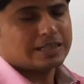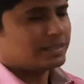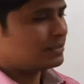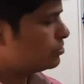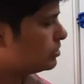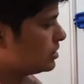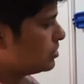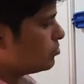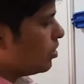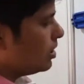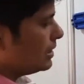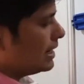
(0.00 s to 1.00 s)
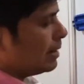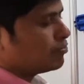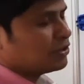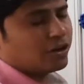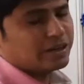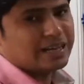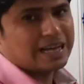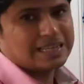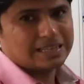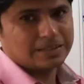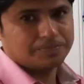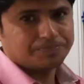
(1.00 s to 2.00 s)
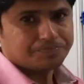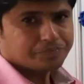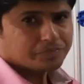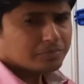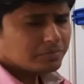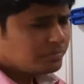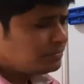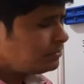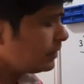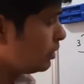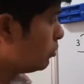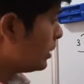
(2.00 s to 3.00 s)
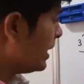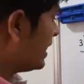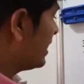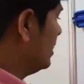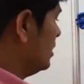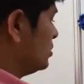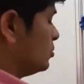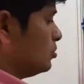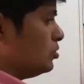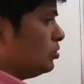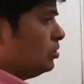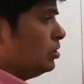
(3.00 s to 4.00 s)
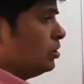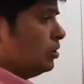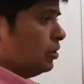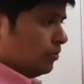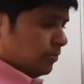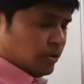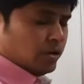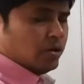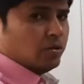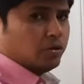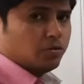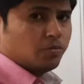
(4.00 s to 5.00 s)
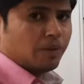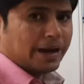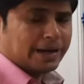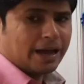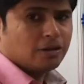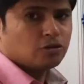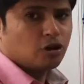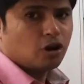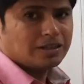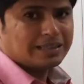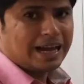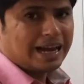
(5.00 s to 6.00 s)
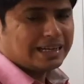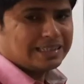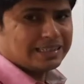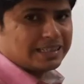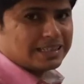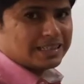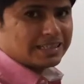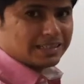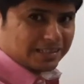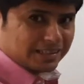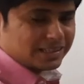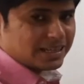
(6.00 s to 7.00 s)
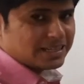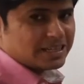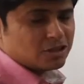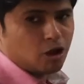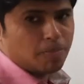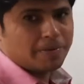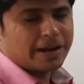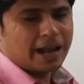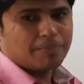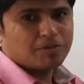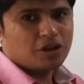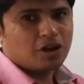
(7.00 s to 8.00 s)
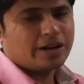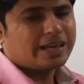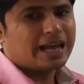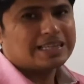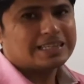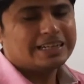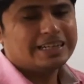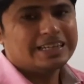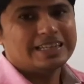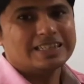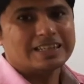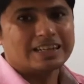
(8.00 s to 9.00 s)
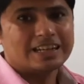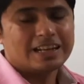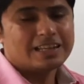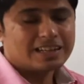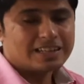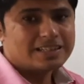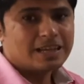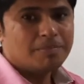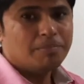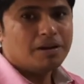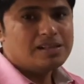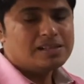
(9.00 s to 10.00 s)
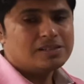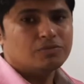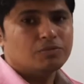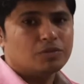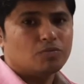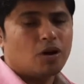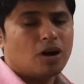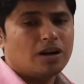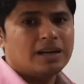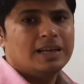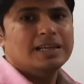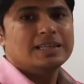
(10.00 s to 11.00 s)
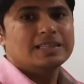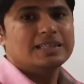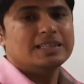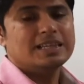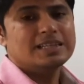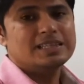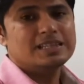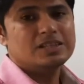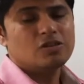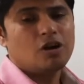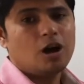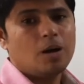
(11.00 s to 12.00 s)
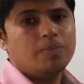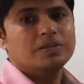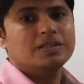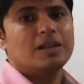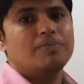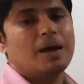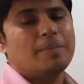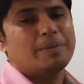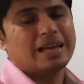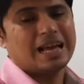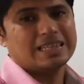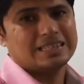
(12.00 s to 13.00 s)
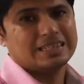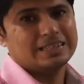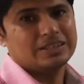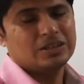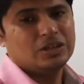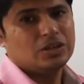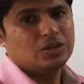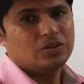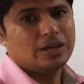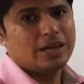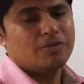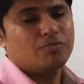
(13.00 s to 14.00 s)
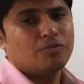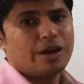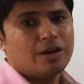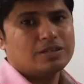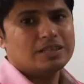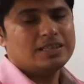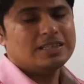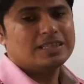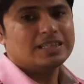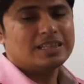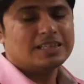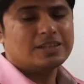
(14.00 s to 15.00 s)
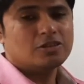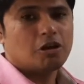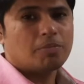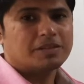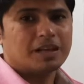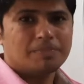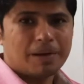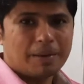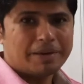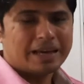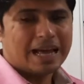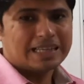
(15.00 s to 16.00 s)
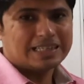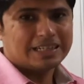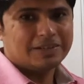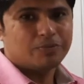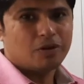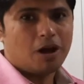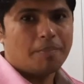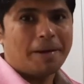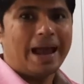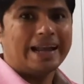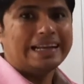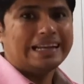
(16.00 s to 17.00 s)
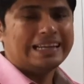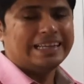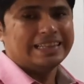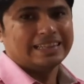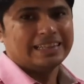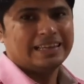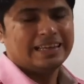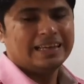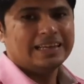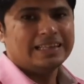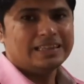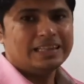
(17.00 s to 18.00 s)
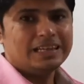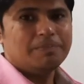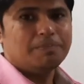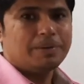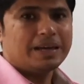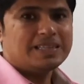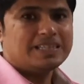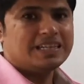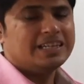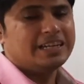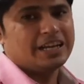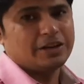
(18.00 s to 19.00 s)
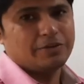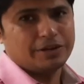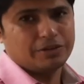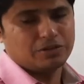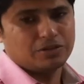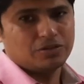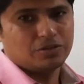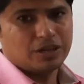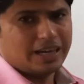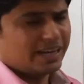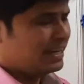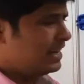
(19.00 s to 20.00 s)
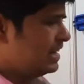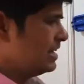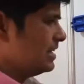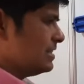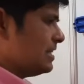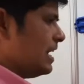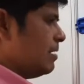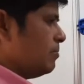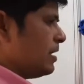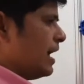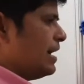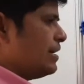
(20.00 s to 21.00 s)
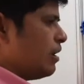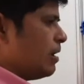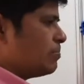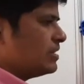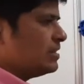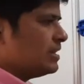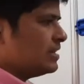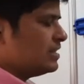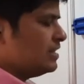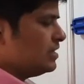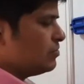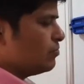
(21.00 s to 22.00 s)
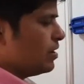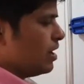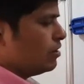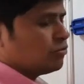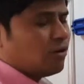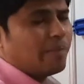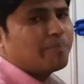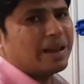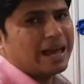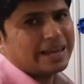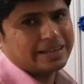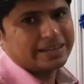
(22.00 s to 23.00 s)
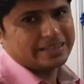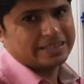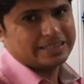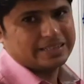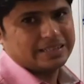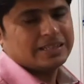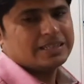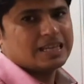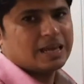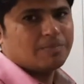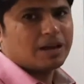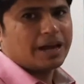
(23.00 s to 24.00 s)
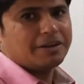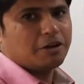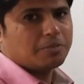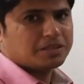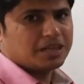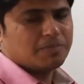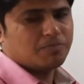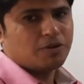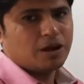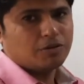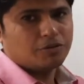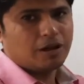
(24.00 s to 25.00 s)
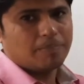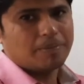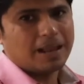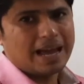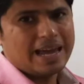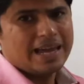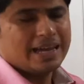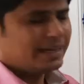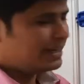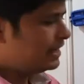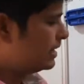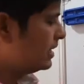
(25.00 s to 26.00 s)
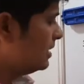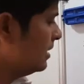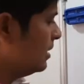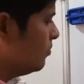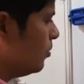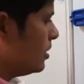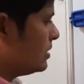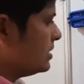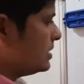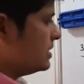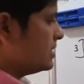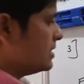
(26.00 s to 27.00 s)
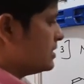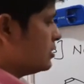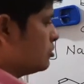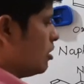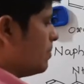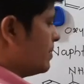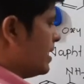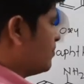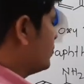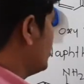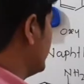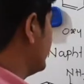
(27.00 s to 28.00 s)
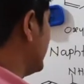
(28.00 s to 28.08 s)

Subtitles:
So this is what? Naphthionic acid. Okay, so you might have thought that this synthesis of naphthionic acid is resembles with what? Synthesis of sulfamic acid. Okay, we have seen synthesis of sulfamic acid from aniline in the benzene derivatives. Okay, same kind of synthesis we have to apply here. Same kind of step we have to apply here for the synthesis of naphthionic